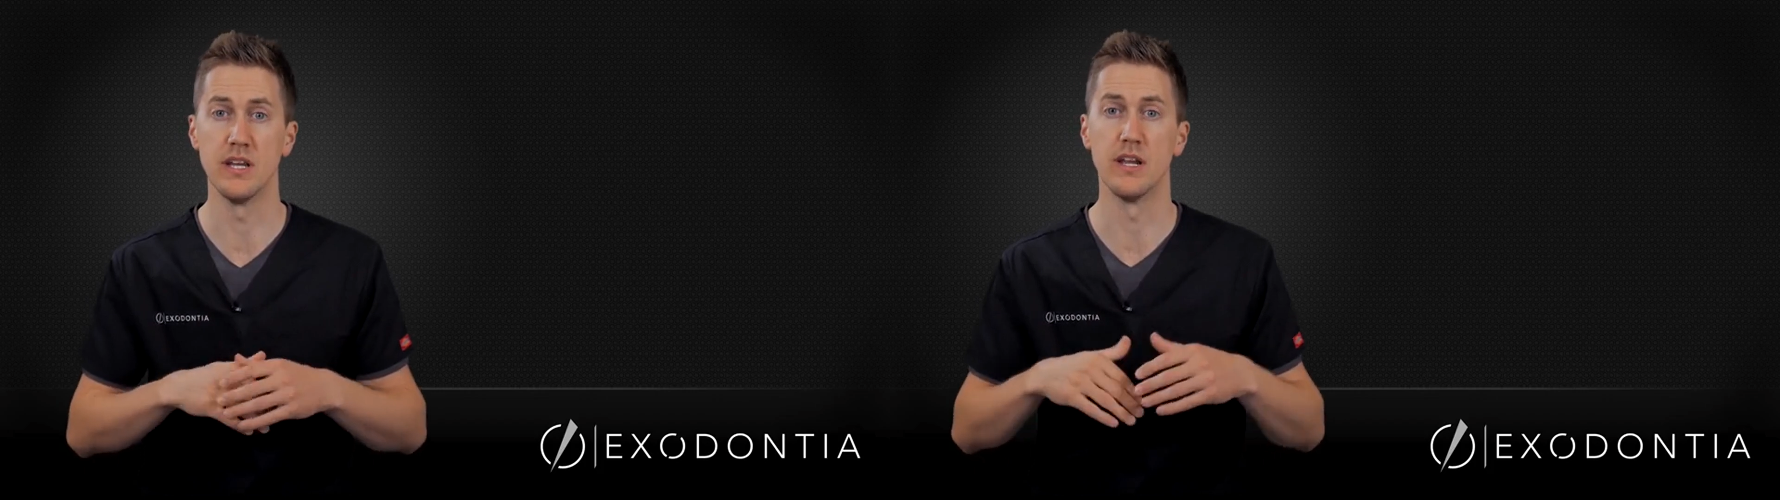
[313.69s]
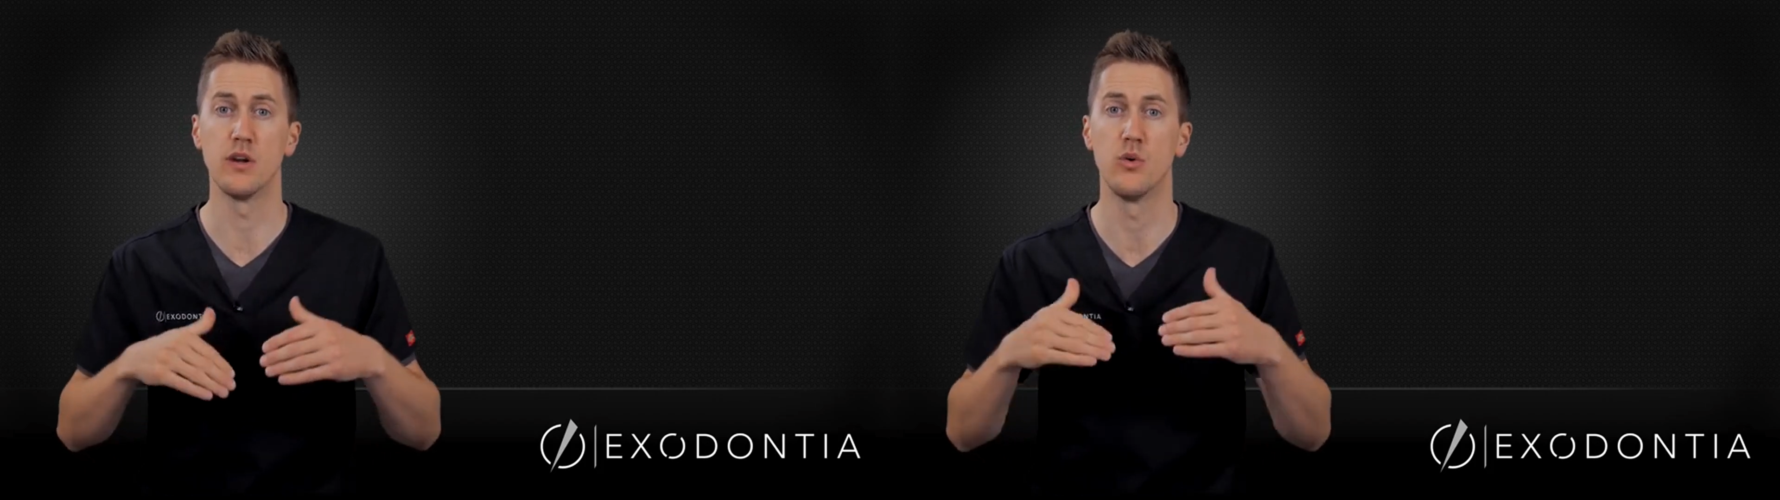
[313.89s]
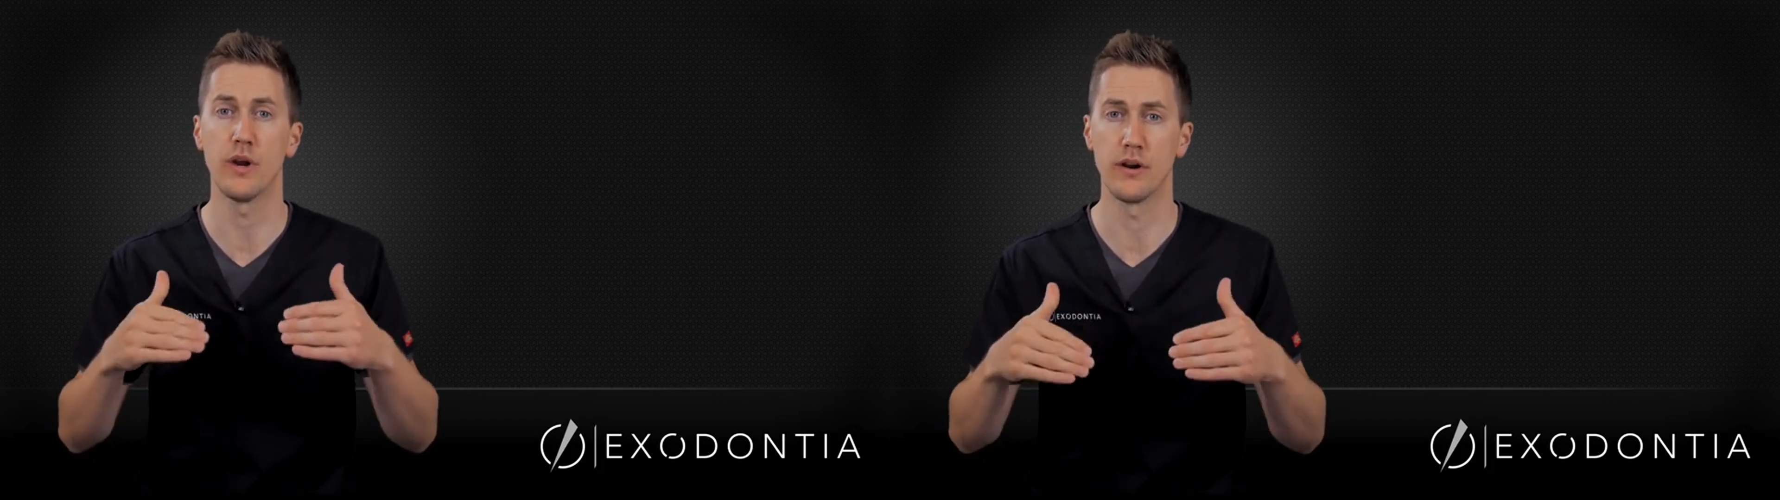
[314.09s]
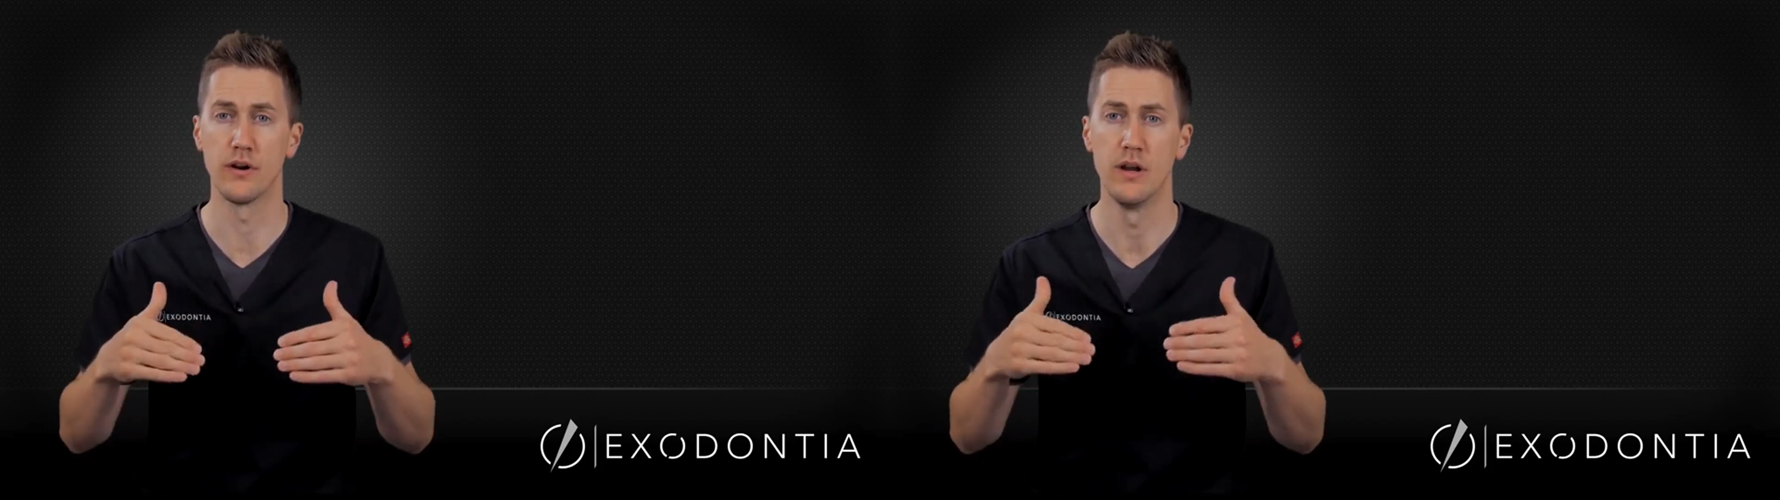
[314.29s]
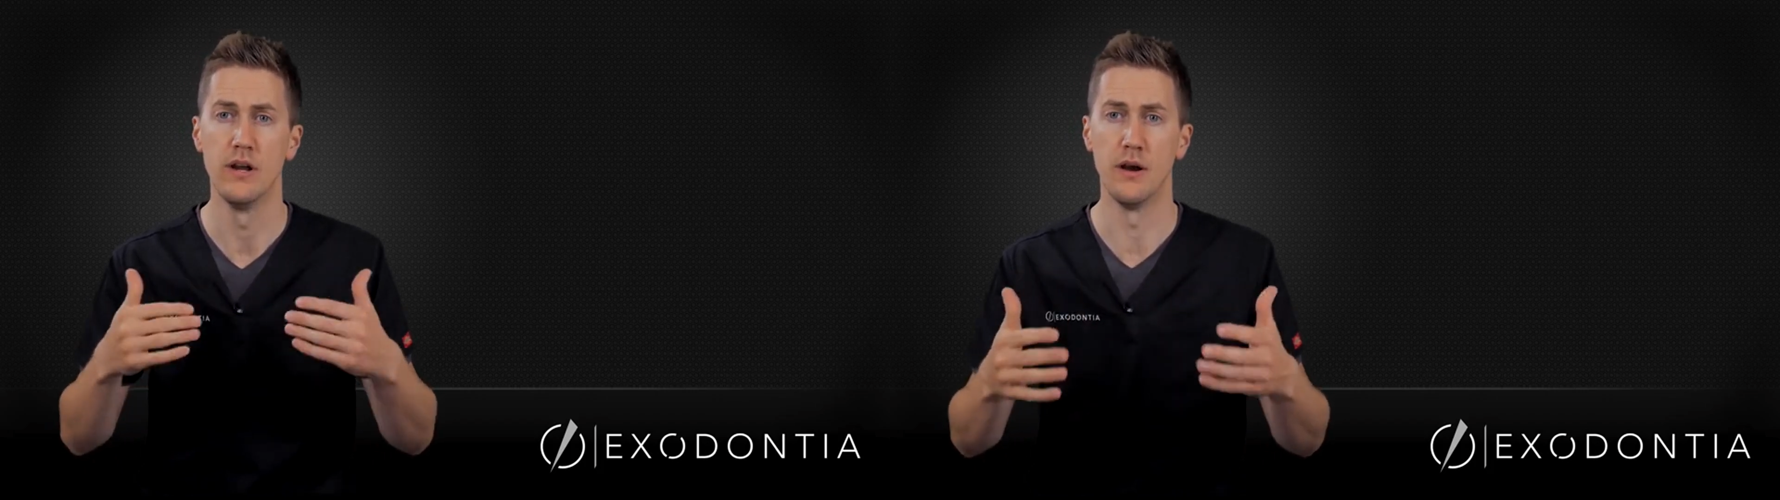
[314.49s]
in a
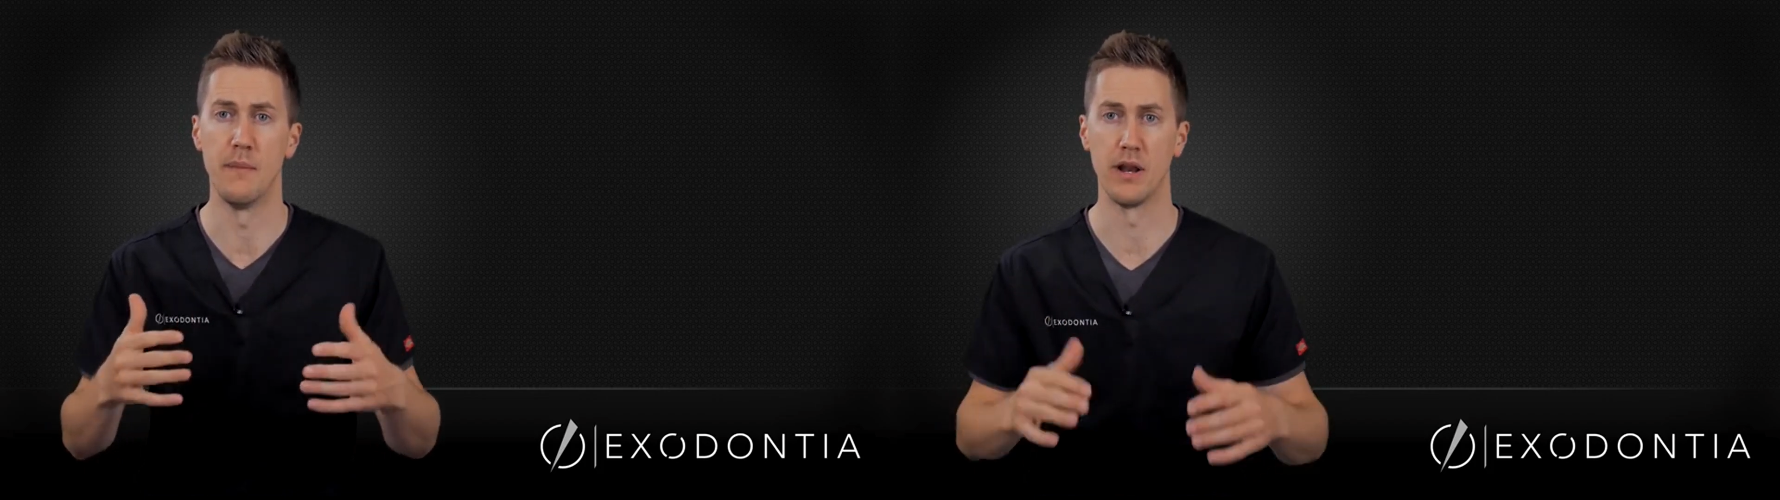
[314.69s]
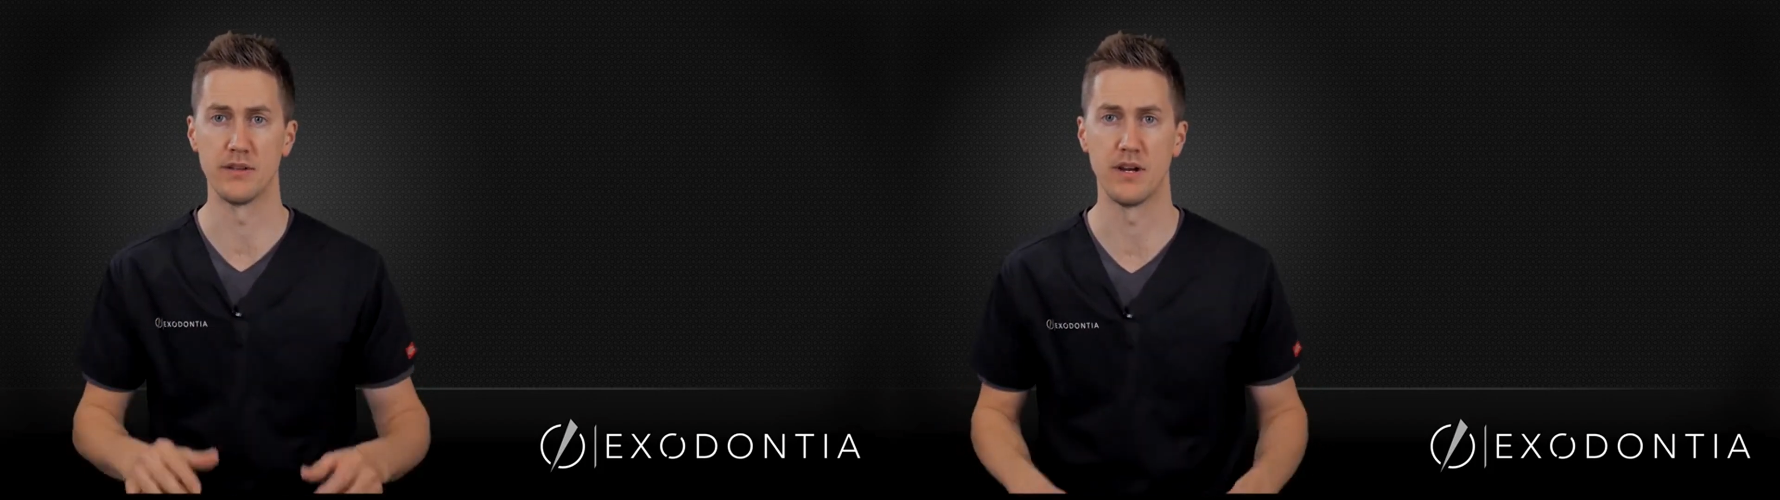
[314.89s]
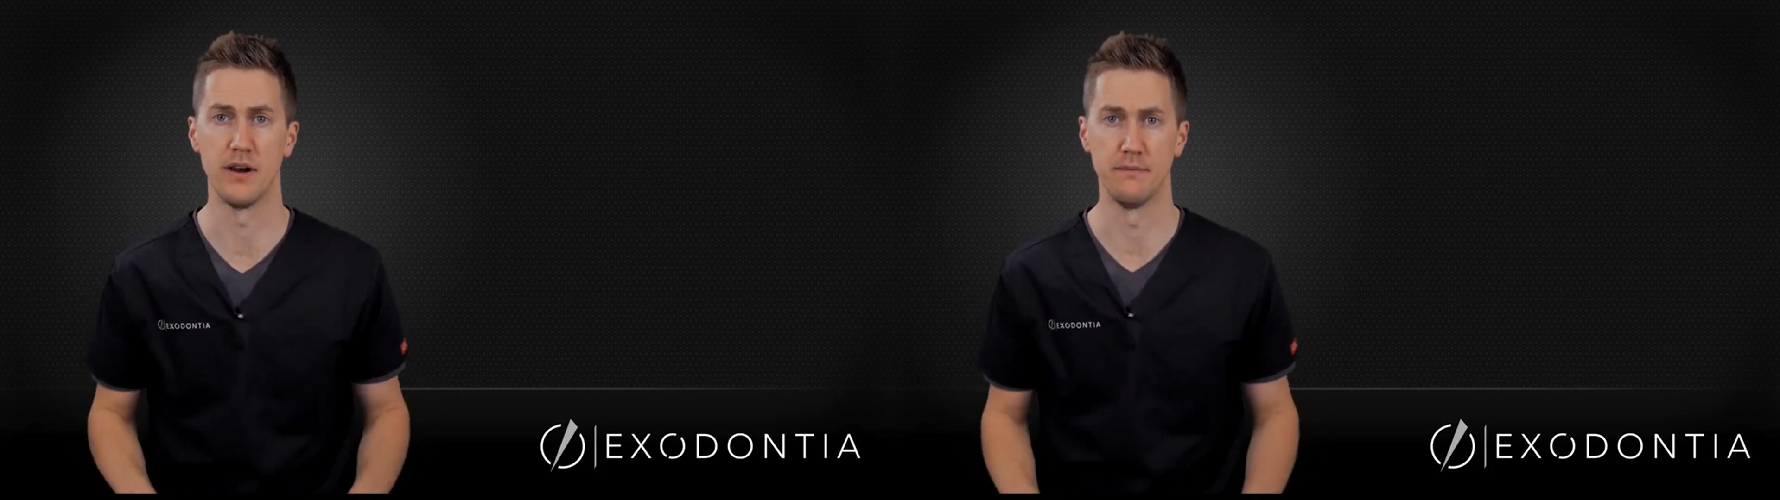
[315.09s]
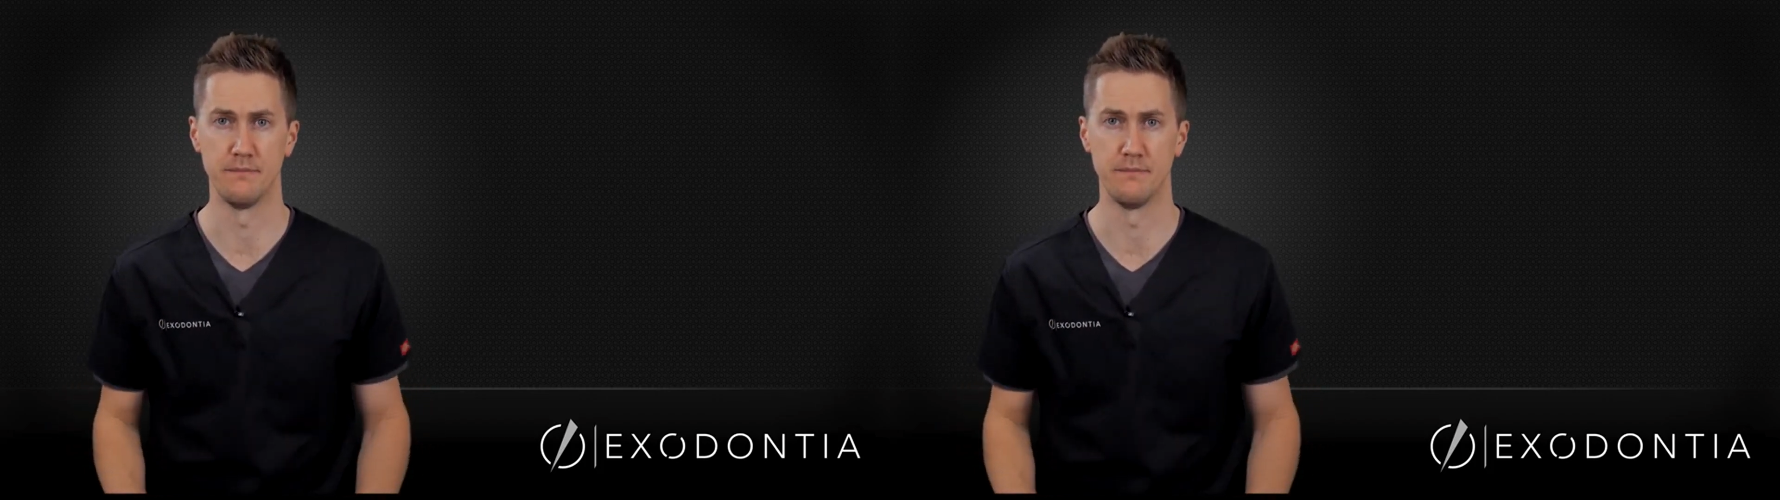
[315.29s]
quicker amount of time.